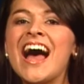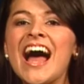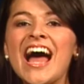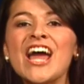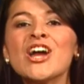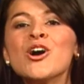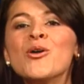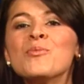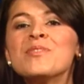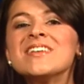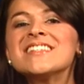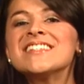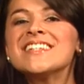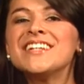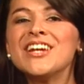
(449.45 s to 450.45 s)
I hope
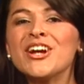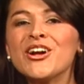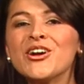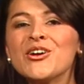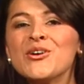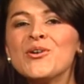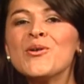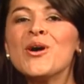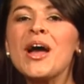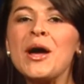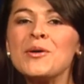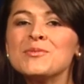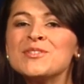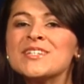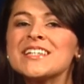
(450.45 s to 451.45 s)
this scenario
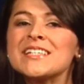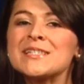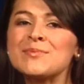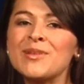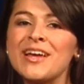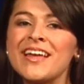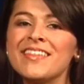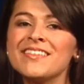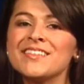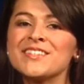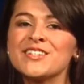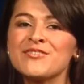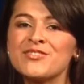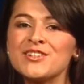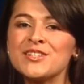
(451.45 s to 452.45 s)
helped to explain the
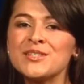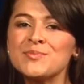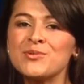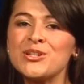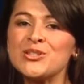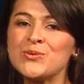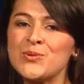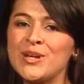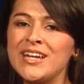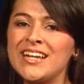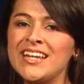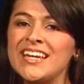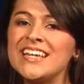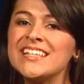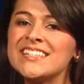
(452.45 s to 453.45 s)
difference
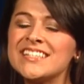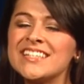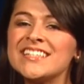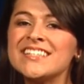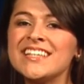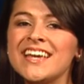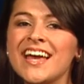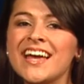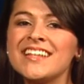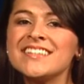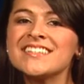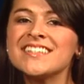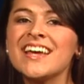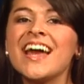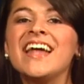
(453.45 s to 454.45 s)
between
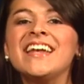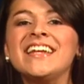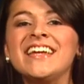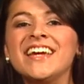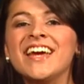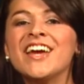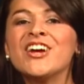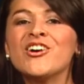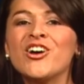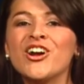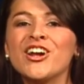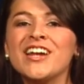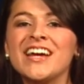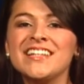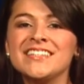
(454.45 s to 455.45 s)
ECCNs and
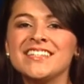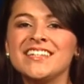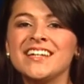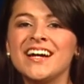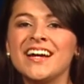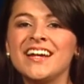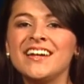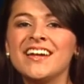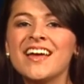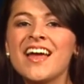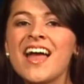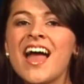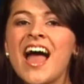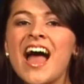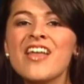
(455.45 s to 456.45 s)

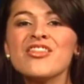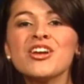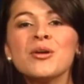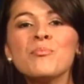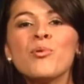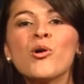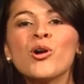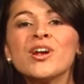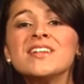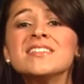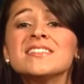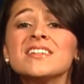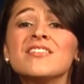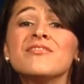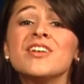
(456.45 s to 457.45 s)
EAR99 and the
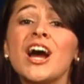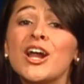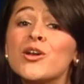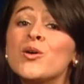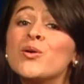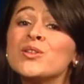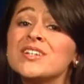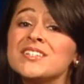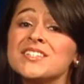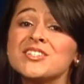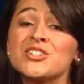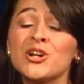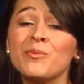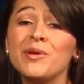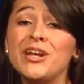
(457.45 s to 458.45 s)
importance of not only
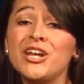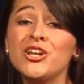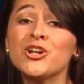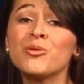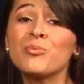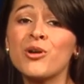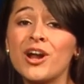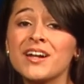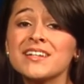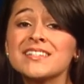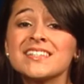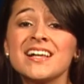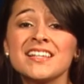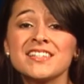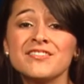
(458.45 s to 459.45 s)
determining your product's
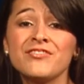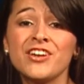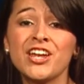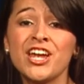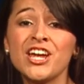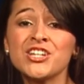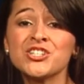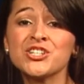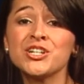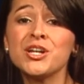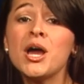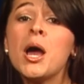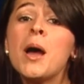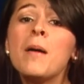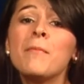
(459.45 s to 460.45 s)

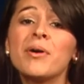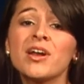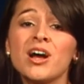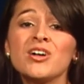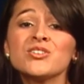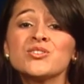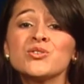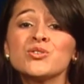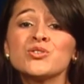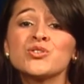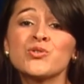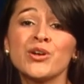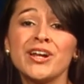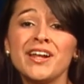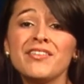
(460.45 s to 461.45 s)
classification, but also
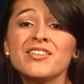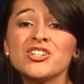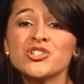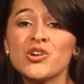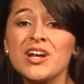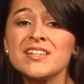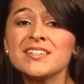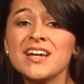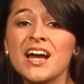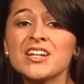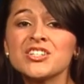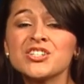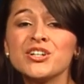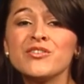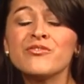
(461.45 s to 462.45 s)
screening the
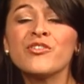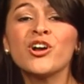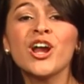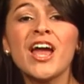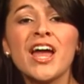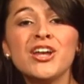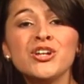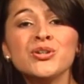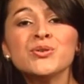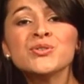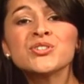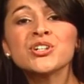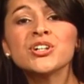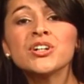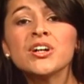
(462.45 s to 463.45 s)
transaction for end
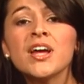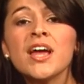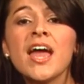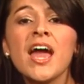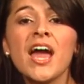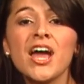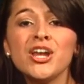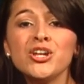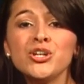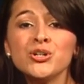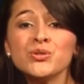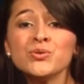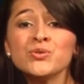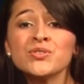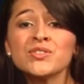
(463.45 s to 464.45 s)
user, end
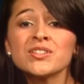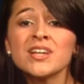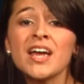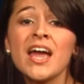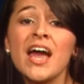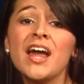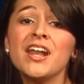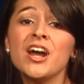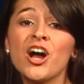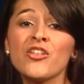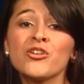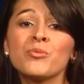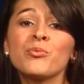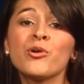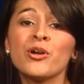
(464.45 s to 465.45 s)
use, and
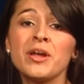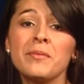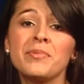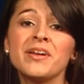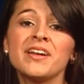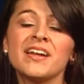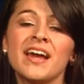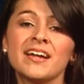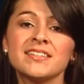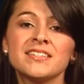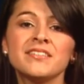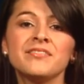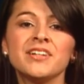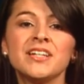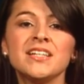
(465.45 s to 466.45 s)
other prohibited
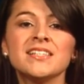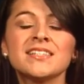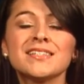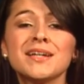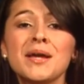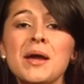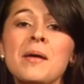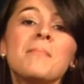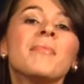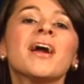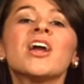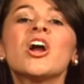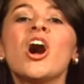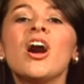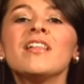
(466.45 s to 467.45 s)
activities. My
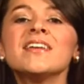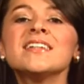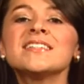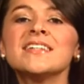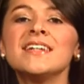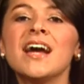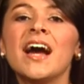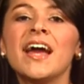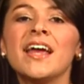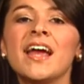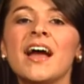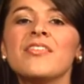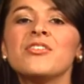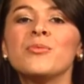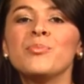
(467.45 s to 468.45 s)
colleagues and I
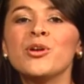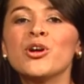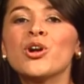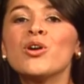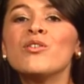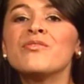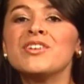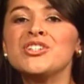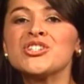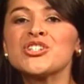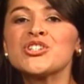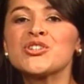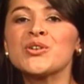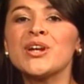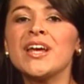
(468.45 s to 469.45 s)
at the Bureau of
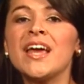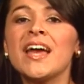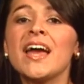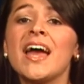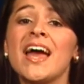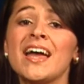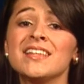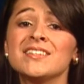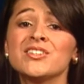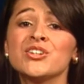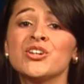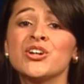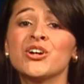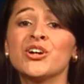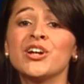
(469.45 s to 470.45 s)
Industry and
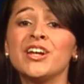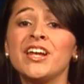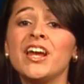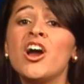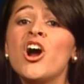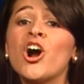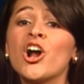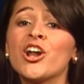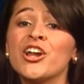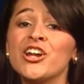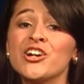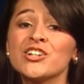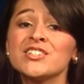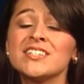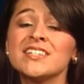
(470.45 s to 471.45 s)
Security are
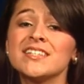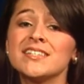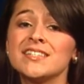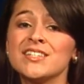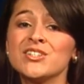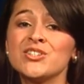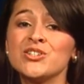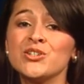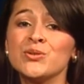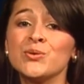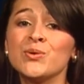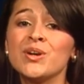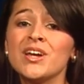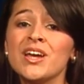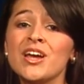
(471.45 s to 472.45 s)
here to assist you.
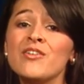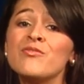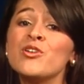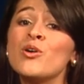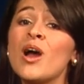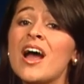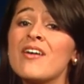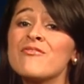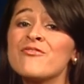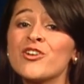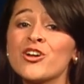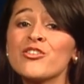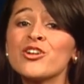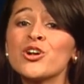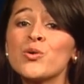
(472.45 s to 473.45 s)
If you have
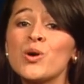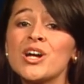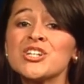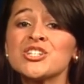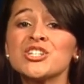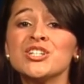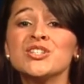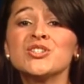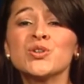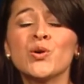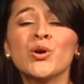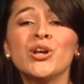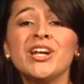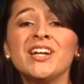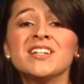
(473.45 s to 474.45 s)
further questions
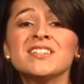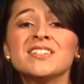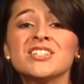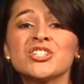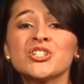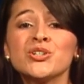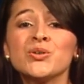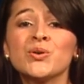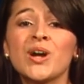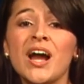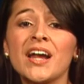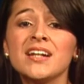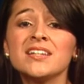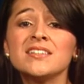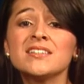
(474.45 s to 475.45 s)
or need additional
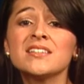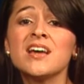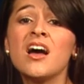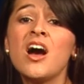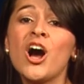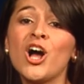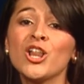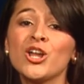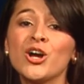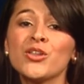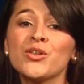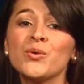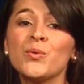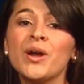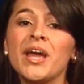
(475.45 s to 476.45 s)
guidance along
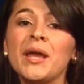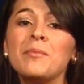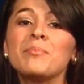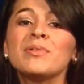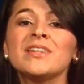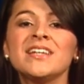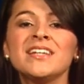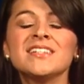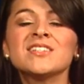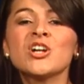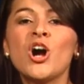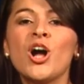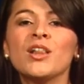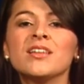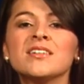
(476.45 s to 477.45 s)
the way, please
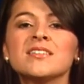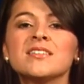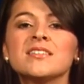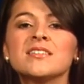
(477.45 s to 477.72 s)
call us.